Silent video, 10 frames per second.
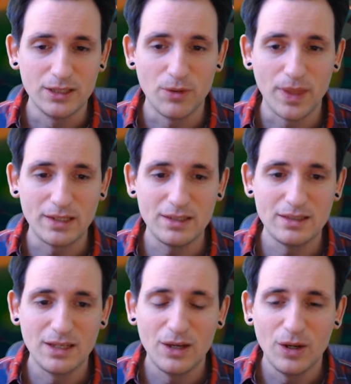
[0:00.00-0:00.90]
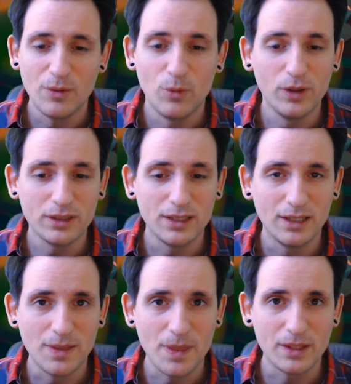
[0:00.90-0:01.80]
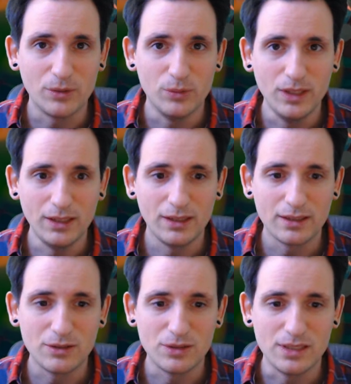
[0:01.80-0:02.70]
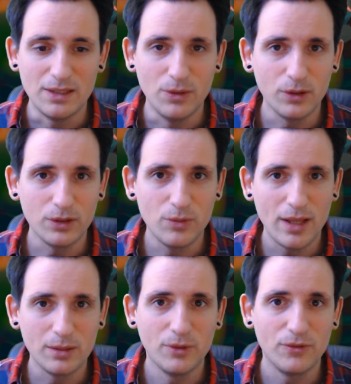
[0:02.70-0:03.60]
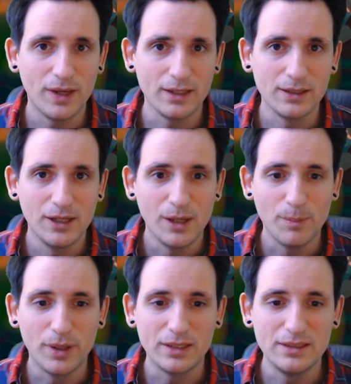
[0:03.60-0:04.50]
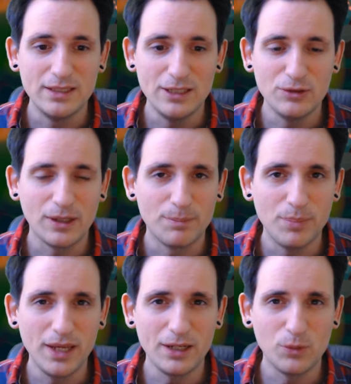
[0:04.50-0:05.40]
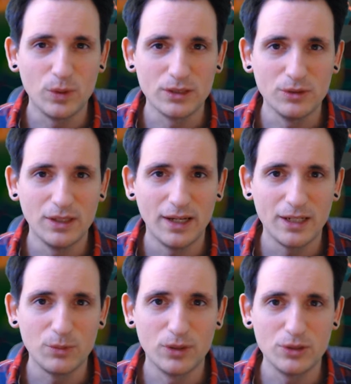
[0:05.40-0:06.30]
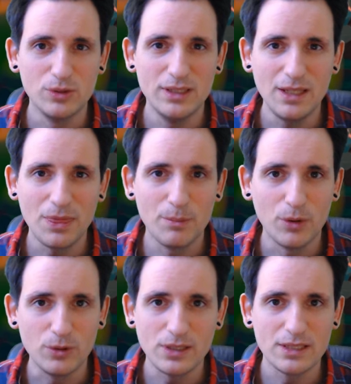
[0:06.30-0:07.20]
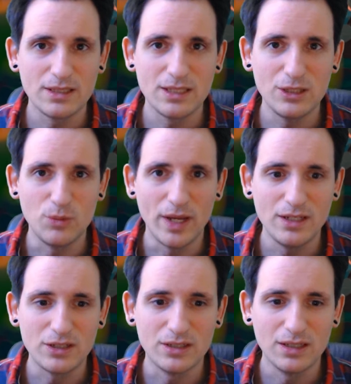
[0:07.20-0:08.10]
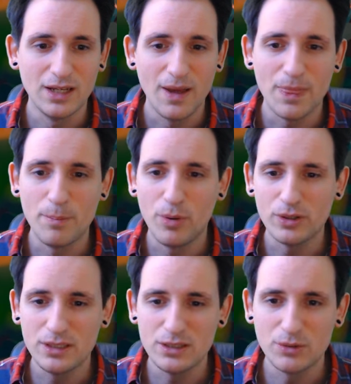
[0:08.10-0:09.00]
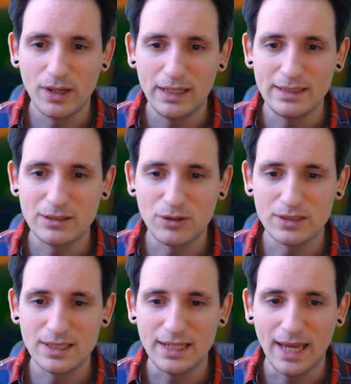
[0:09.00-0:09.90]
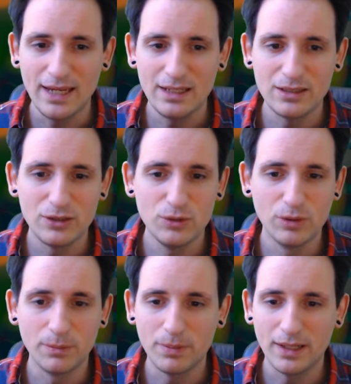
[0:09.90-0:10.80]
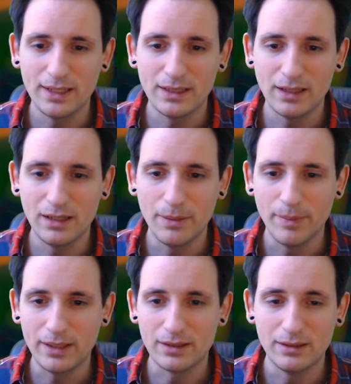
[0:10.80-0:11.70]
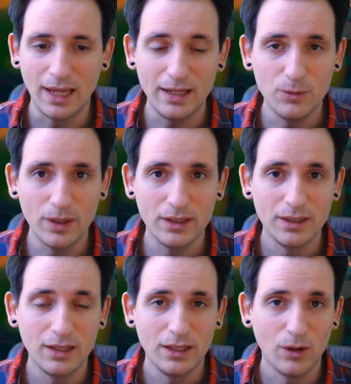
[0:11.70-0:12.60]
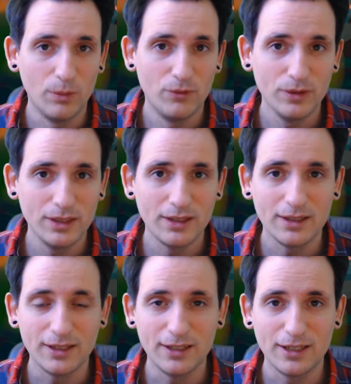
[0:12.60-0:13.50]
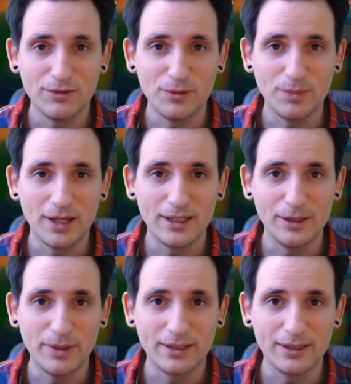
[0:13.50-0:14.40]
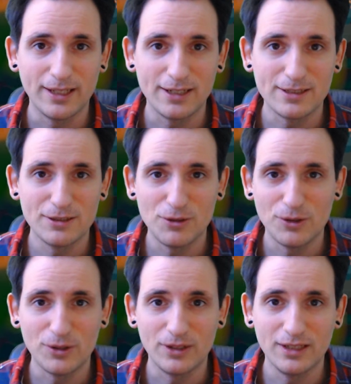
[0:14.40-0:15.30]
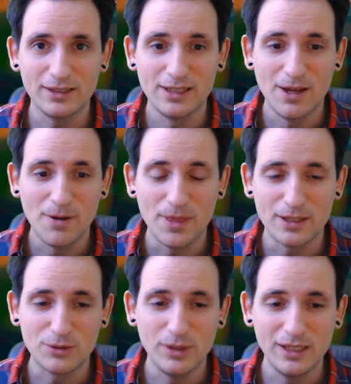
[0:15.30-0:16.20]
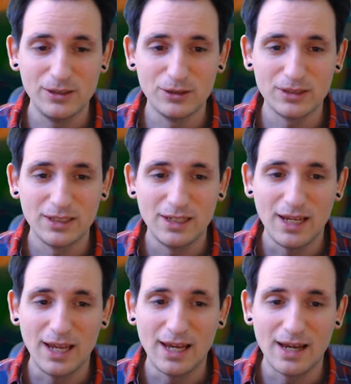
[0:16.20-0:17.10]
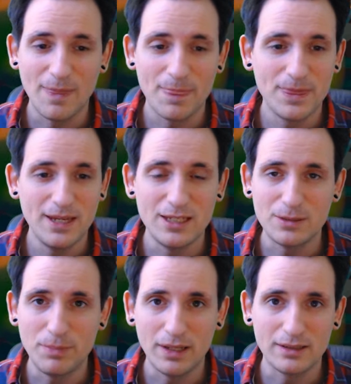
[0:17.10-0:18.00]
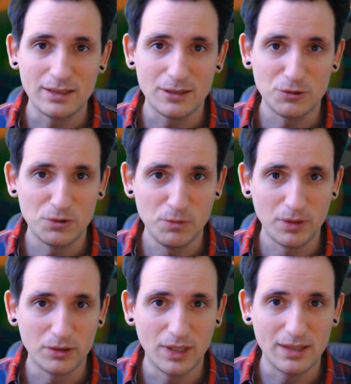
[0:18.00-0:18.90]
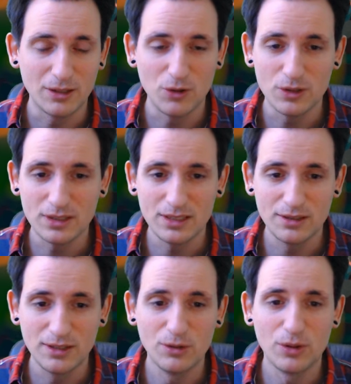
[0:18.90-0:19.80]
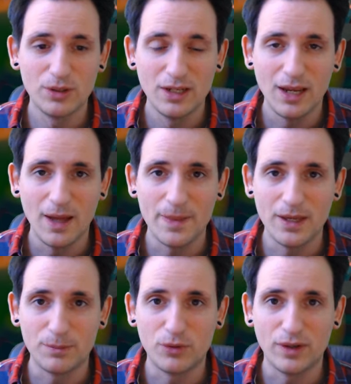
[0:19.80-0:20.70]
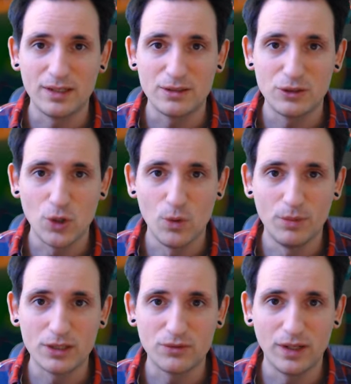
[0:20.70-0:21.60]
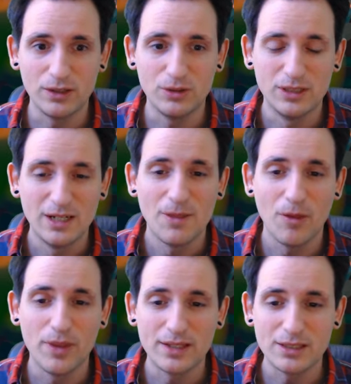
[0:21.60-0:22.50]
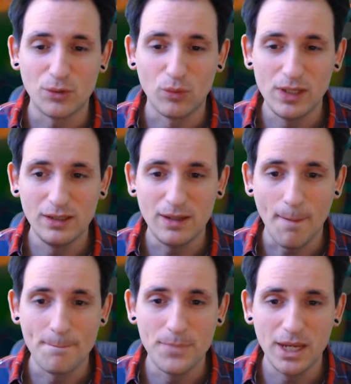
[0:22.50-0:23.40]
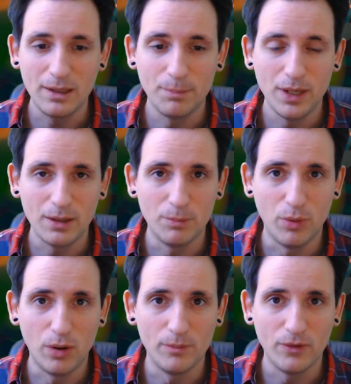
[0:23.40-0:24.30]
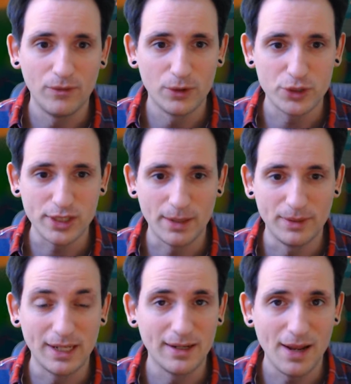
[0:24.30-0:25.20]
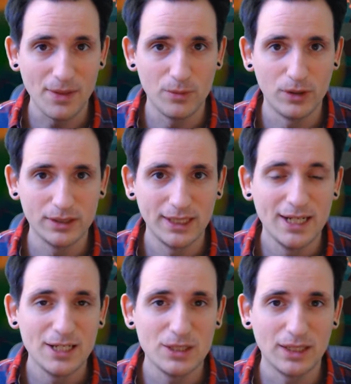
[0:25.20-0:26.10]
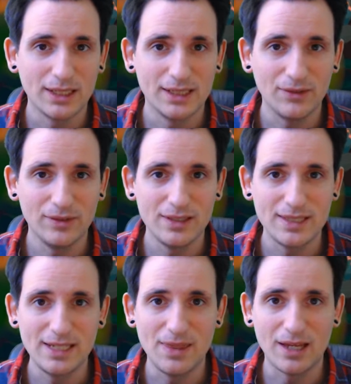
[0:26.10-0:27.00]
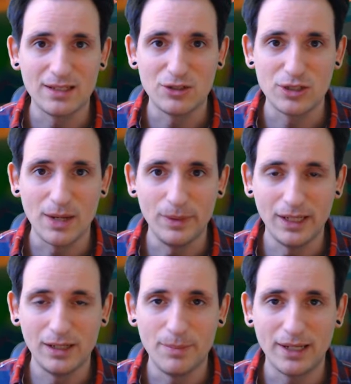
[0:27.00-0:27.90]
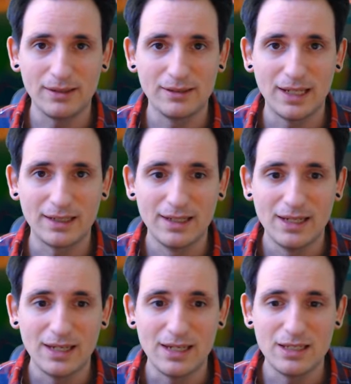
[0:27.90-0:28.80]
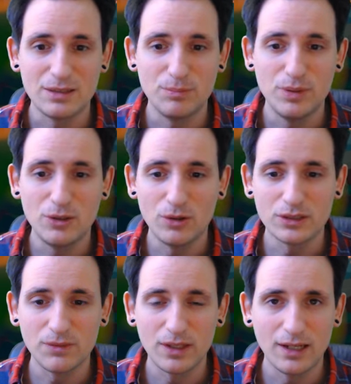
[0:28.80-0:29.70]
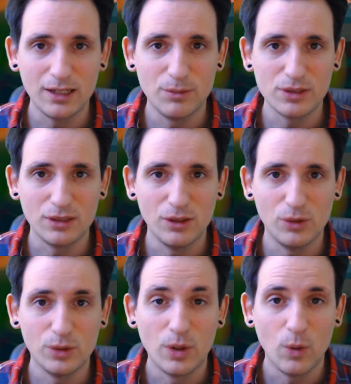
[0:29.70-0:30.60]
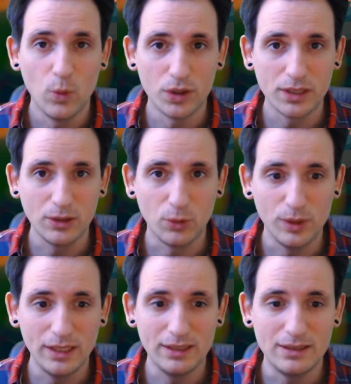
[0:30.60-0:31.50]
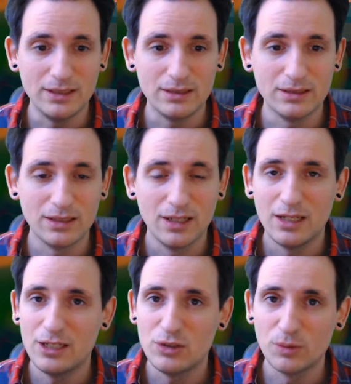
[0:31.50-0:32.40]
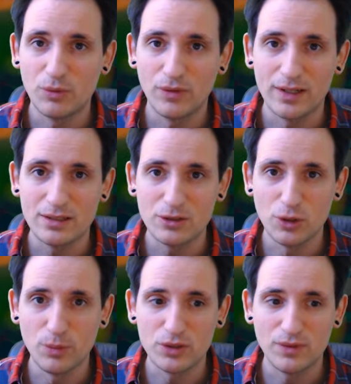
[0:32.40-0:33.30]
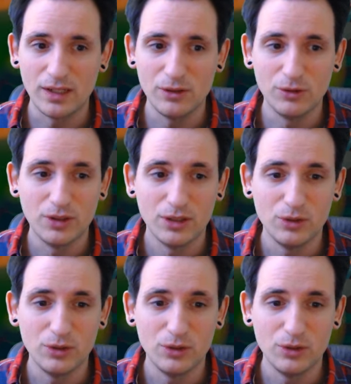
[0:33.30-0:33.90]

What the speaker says: So that is one card that I really like to see, not a random effect, but indeed you can pick what you like, what you need the most in a situation. The body is great, it's costing 8, you will play elemental anyway, hopefully, if you play an elemental deck the turn earlier. That's really good. And the spells are super great, they're costing 0 and they're providing so much value. So that's a really big bomb for Shaman, another one. So I can definitely see that a Shaman elemental deck is, because of the Kalimos alone, working really decent. He should provide so much value.